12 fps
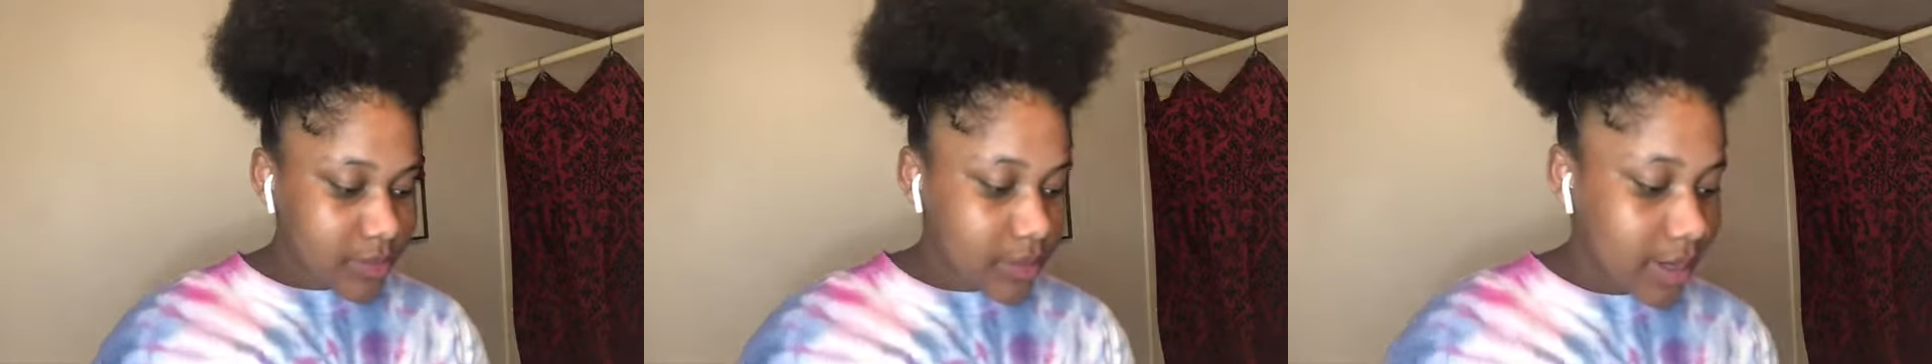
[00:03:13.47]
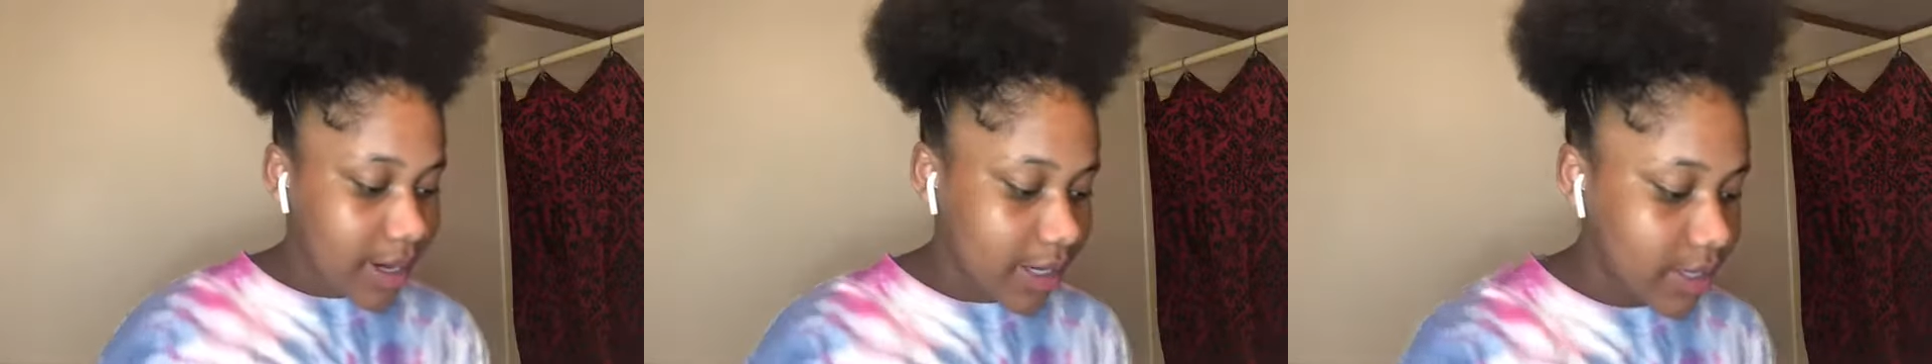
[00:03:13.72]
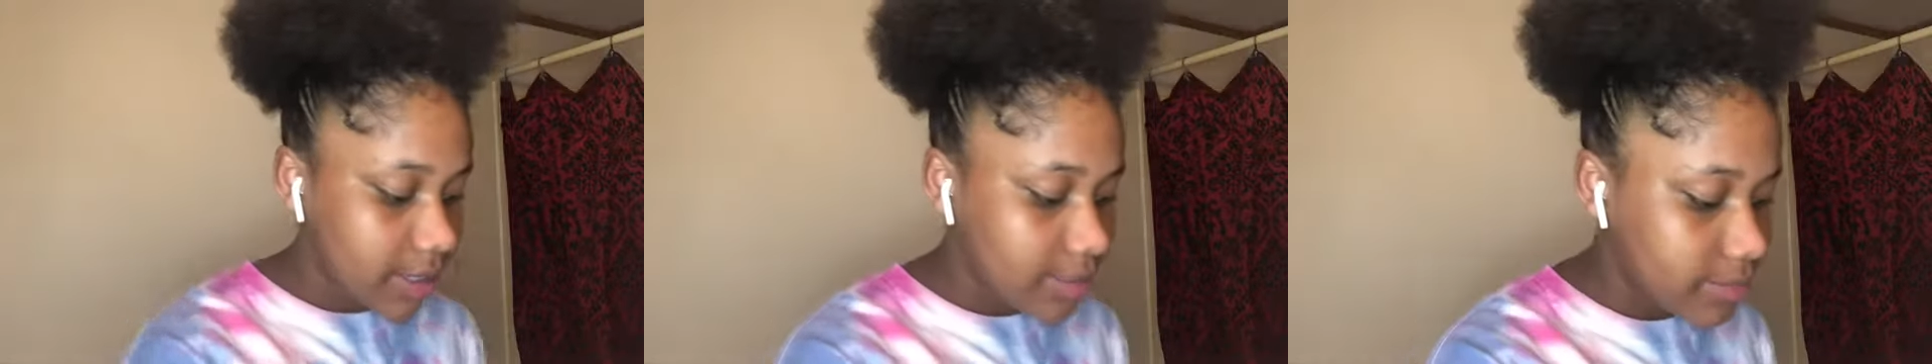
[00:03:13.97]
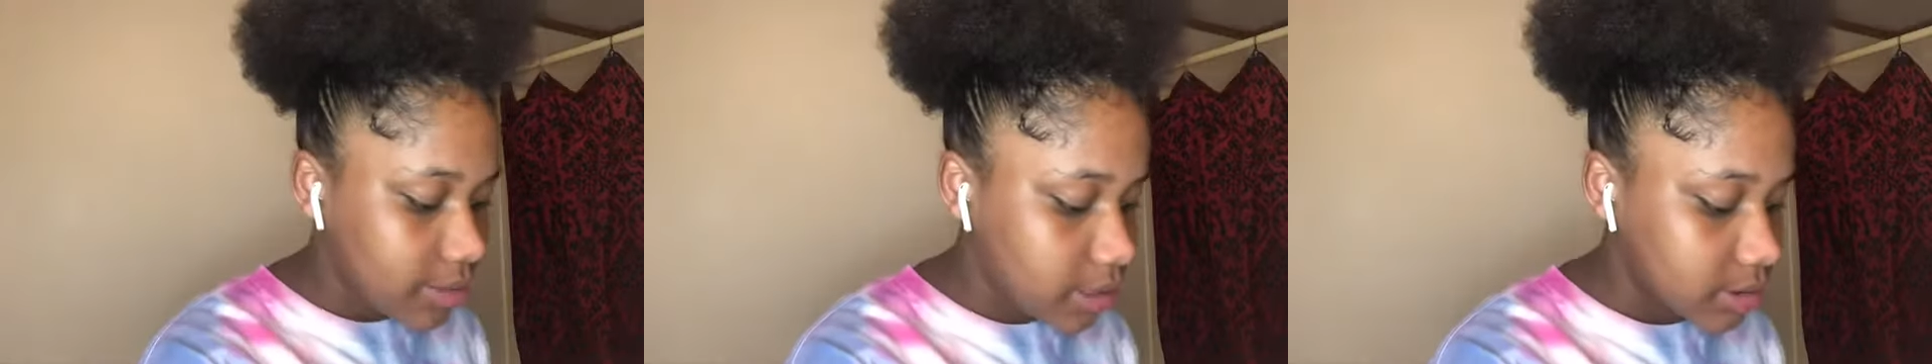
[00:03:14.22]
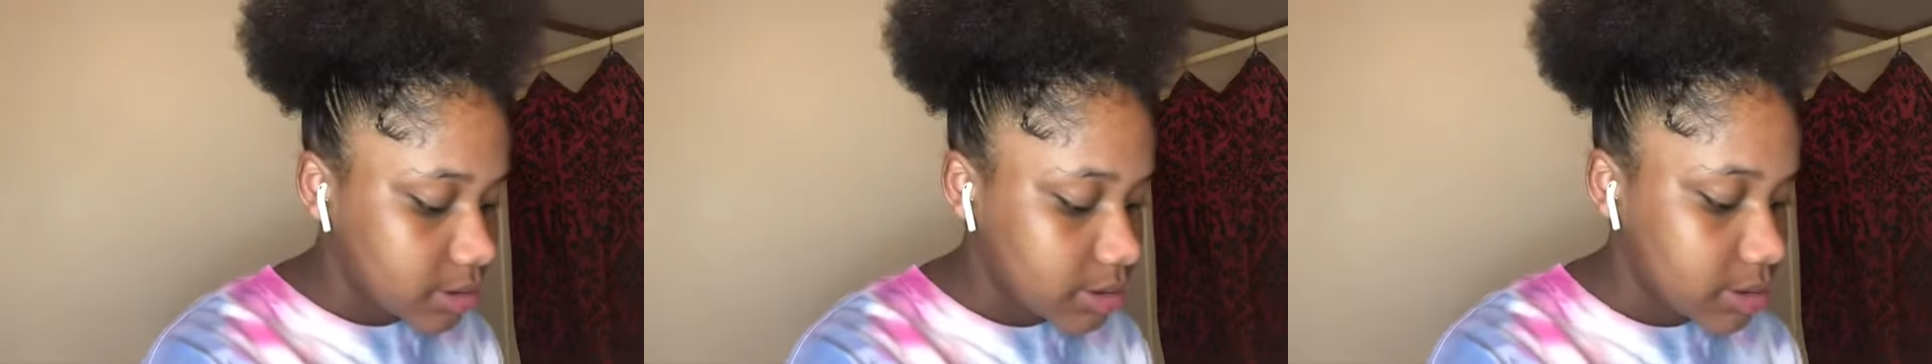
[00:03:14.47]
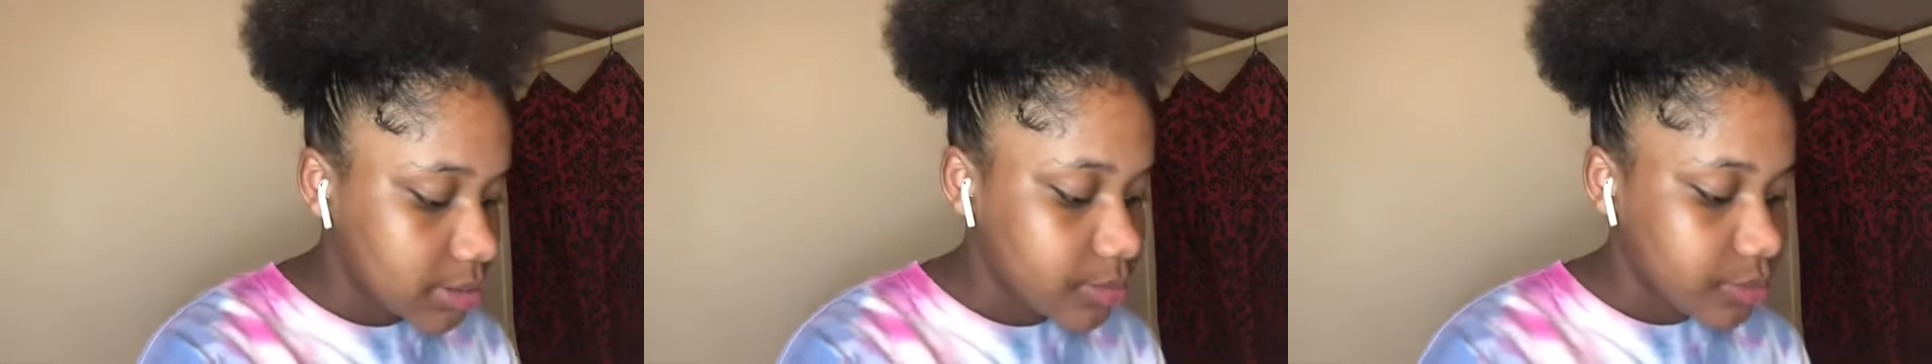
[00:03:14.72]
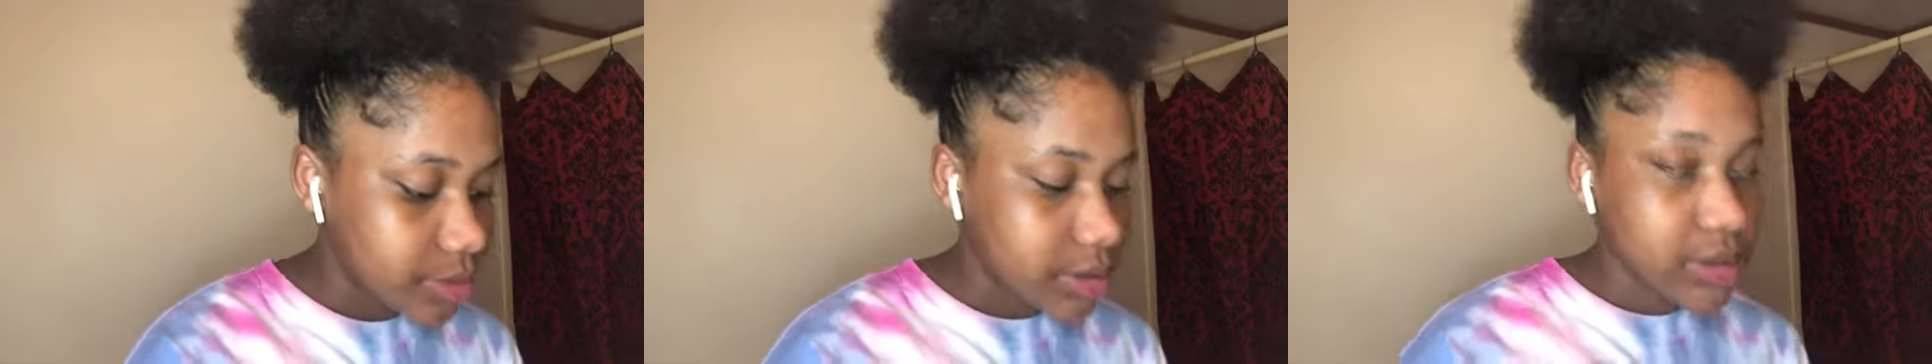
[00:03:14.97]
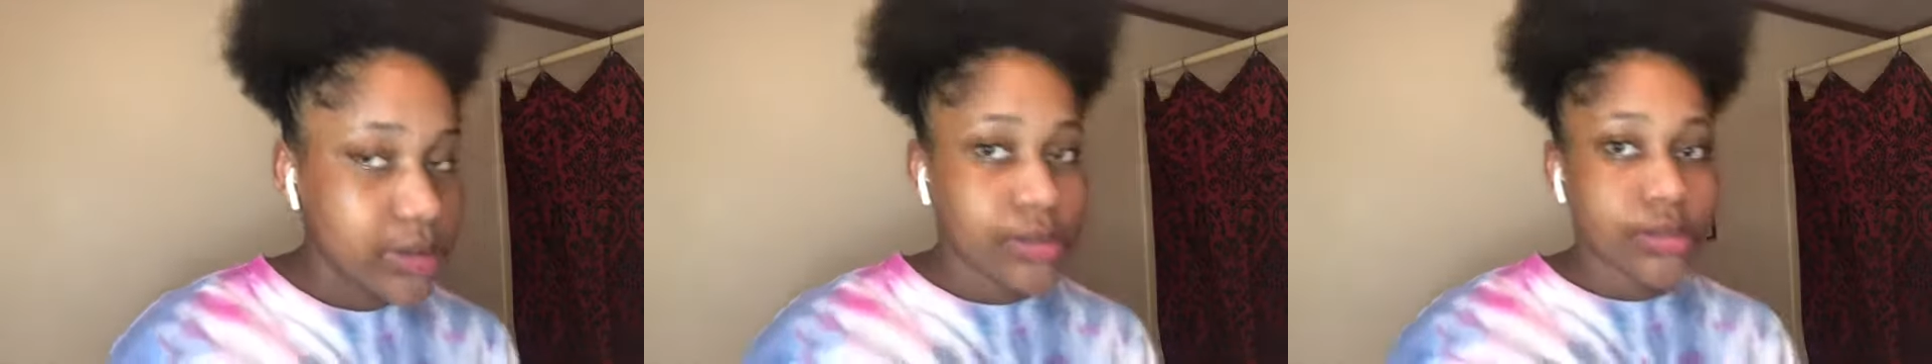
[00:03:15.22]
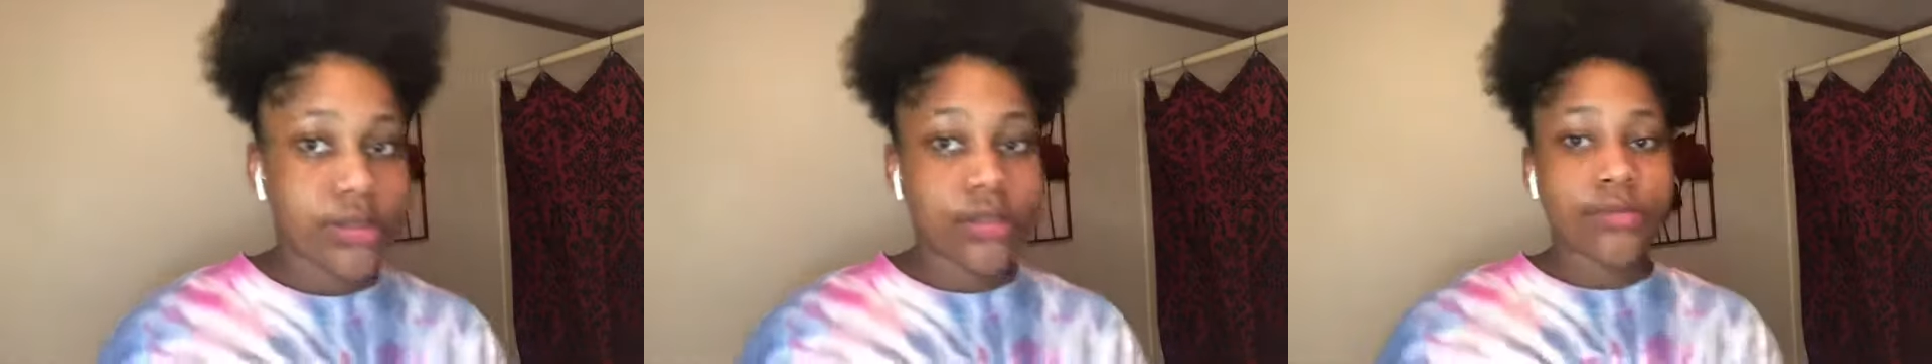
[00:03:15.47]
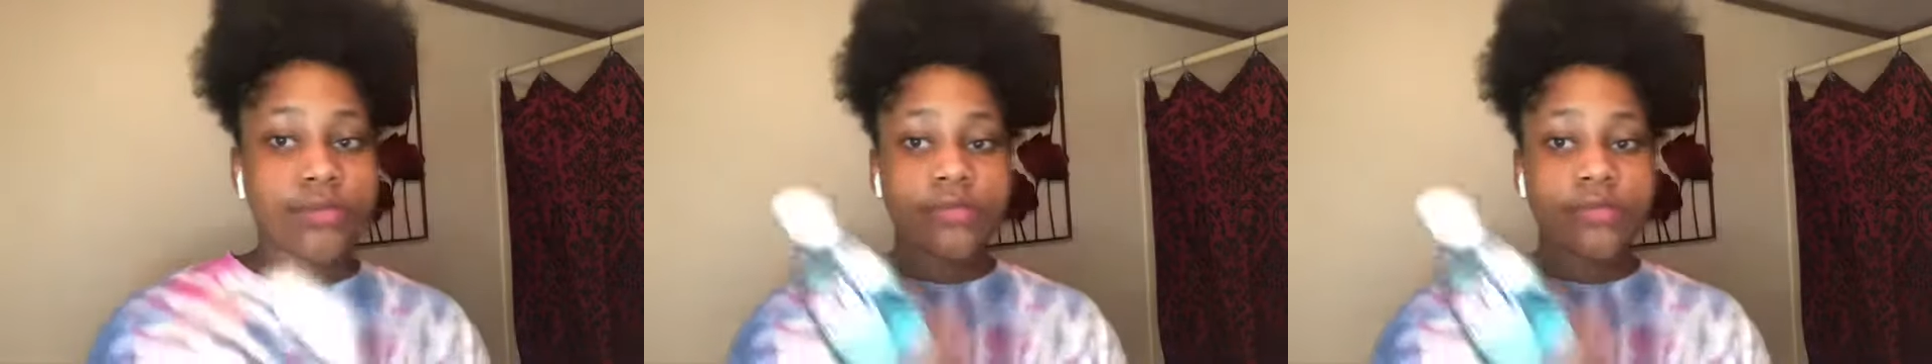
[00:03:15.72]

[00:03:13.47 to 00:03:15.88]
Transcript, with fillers: I get my Sea Breeze.